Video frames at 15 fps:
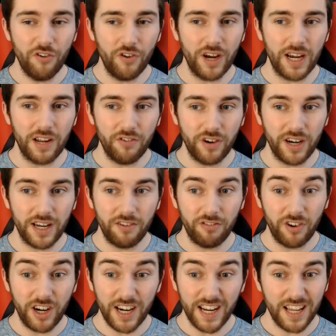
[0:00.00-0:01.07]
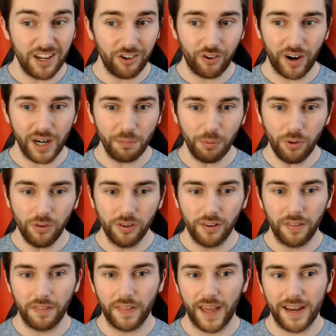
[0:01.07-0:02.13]
really, really, really incredible,
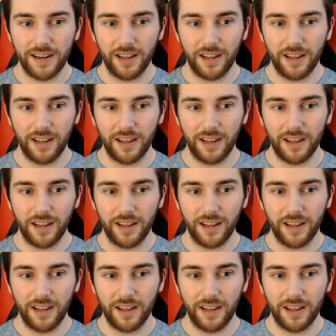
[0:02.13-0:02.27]
then